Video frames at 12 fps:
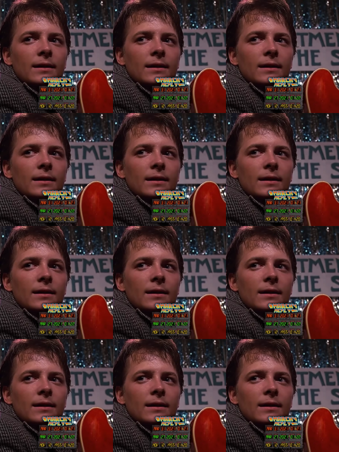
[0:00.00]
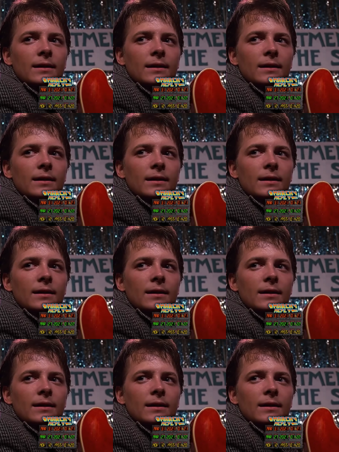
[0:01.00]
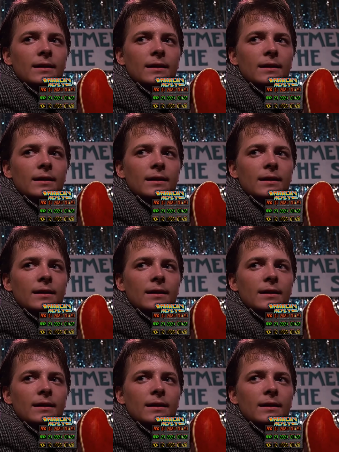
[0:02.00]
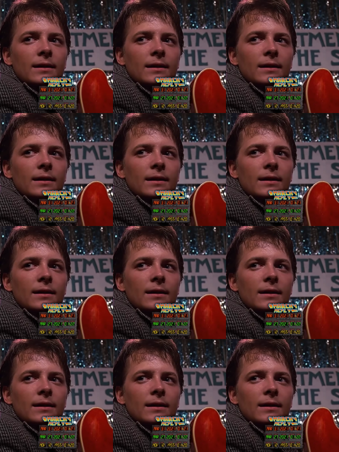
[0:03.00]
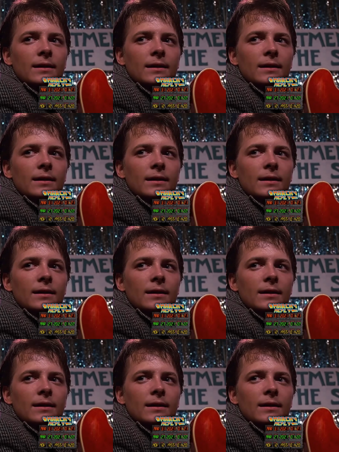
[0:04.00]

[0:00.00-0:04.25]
The face doesn't move, so there is nothing to read.